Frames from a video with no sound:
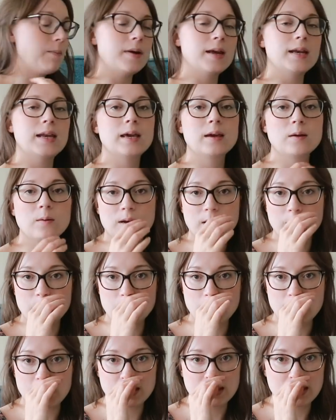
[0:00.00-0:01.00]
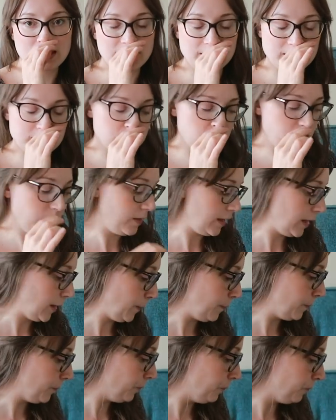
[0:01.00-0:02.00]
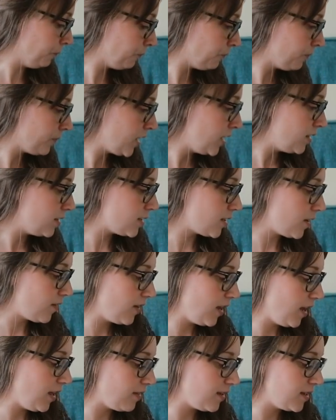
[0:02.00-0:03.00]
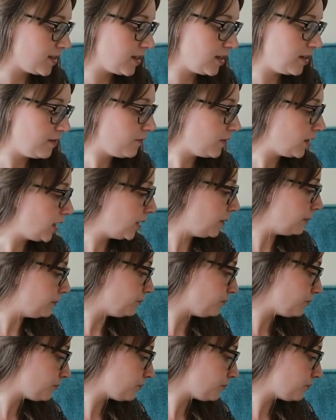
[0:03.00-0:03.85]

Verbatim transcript: around my neck when I'm working, that sort of thing. So yeah, that's a lovely